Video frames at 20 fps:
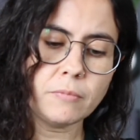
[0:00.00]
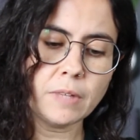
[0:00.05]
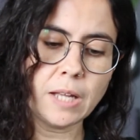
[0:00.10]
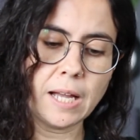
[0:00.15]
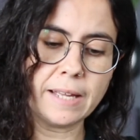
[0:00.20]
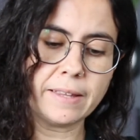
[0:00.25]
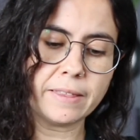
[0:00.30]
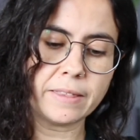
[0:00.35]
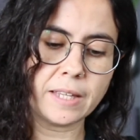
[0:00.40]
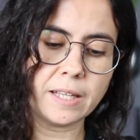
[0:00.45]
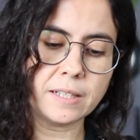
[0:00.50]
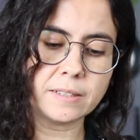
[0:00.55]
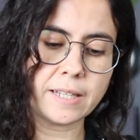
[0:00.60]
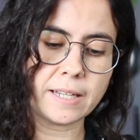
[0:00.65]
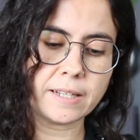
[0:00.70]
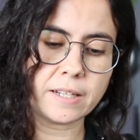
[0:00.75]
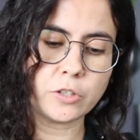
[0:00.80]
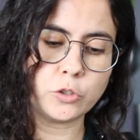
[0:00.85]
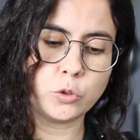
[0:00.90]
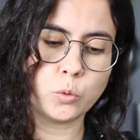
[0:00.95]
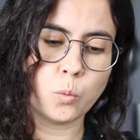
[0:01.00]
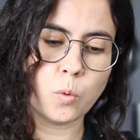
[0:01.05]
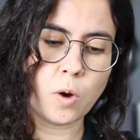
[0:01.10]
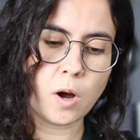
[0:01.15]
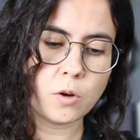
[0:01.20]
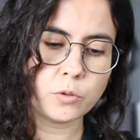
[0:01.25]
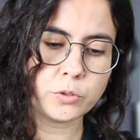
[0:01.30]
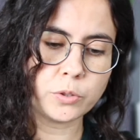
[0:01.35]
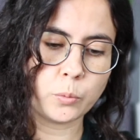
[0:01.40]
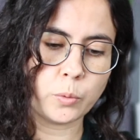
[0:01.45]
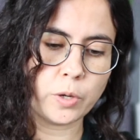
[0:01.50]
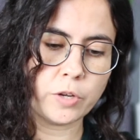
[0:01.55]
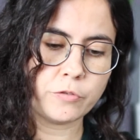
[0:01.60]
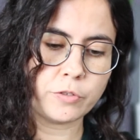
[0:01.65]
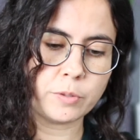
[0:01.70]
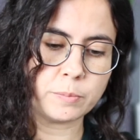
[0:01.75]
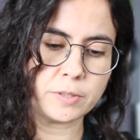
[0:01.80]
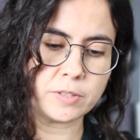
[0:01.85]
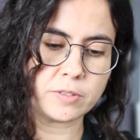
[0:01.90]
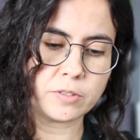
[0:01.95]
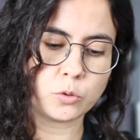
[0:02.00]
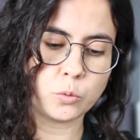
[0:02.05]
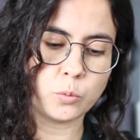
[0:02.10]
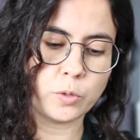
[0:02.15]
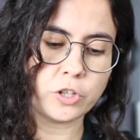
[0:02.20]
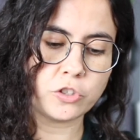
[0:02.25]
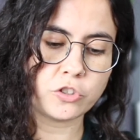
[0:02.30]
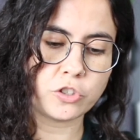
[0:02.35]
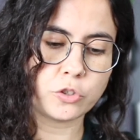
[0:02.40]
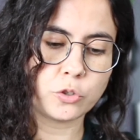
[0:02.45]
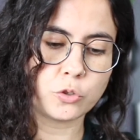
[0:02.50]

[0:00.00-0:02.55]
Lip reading: I think that you walked away from the situation.